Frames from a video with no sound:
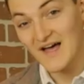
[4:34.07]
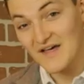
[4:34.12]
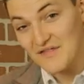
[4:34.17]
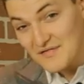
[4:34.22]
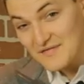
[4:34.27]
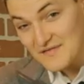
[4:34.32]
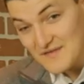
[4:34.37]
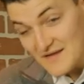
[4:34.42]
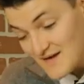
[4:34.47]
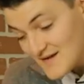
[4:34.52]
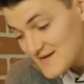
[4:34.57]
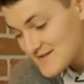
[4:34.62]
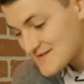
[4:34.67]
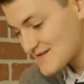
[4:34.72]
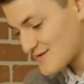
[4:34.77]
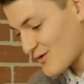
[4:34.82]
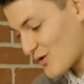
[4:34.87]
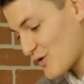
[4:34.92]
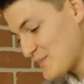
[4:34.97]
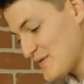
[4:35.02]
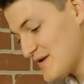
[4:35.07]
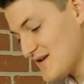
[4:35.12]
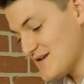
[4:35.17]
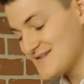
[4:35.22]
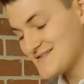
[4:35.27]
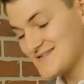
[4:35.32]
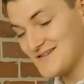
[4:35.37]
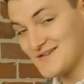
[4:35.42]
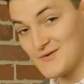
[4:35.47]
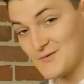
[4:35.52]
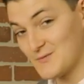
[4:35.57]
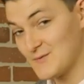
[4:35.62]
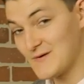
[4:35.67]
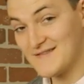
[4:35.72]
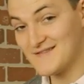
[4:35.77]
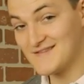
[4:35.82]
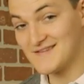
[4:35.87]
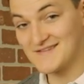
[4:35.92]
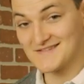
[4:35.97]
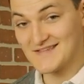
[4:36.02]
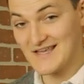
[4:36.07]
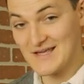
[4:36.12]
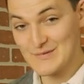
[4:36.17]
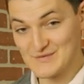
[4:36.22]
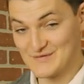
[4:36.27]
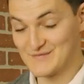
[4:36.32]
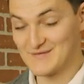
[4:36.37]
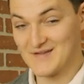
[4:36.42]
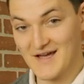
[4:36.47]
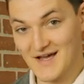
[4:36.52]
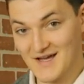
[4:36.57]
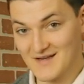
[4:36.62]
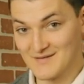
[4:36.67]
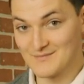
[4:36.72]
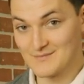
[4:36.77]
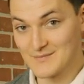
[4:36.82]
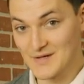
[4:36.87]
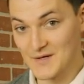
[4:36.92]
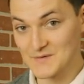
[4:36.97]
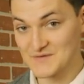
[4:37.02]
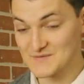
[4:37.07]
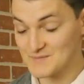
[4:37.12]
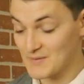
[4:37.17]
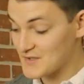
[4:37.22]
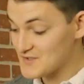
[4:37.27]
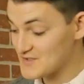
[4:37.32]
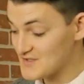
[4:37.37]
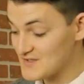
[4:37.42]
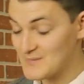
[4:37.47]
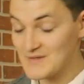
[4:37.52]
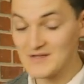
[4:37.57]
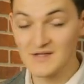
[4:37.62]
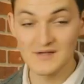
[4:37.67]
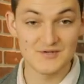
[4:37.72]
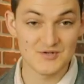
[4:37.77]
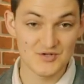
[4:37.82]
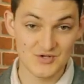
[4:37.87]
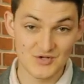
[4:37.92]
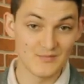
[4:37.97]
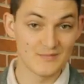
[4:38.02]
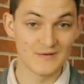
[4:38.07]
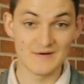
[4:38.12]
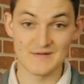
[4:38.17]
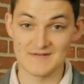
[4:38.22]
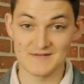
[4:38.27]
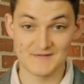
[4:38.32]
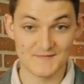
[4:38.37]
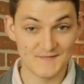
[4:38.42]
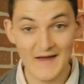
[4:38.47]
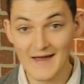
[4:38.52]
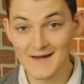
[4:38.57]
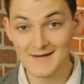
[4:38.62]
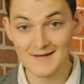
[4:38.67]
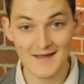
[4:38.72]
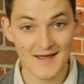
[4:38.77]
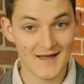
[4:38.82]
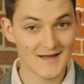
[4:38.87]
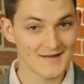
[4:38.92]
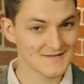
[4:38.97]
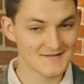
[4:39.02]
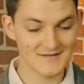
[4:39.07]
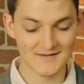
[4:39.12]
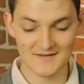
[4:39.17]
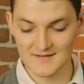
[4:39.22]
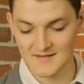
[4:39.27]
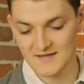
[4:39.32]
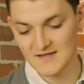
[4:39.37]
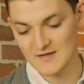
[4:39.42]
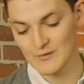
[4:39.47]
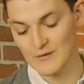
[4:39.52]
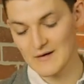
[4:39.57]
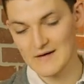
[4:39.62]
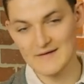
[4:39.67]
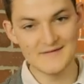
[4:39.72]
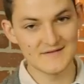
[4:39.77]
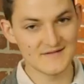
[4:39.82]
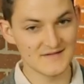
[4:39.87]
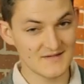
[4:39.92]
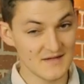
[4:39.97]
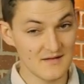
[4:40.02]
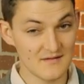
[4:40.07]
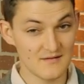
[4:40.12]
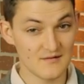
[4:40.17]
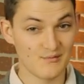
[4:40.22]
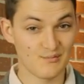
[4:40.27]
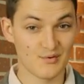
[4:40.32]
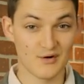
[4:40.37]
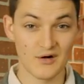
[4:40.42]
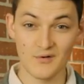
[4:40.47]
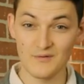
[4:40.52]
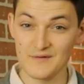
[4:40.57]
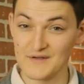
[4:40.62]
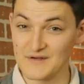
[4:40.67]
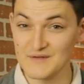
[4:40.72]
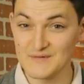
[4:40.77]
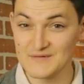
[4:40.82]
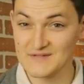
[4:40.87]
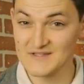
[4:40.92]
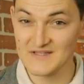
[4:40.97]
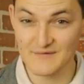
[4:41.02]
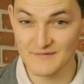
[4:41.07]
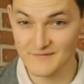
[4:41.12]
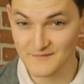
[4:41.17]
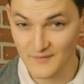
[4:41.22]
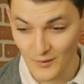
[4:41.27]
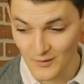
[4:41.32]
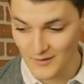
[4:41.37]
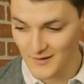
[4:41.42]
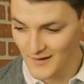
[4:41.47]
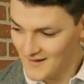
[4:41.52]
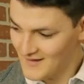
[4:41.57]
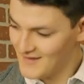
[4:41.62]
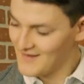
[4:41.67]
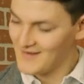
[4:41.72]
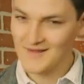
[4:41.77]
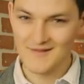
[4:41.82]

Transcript: I think Scorpion is gonna win this game of cat and mouse, partially because Schubert's fat cats in the E1, the C3 Pro, the new C4,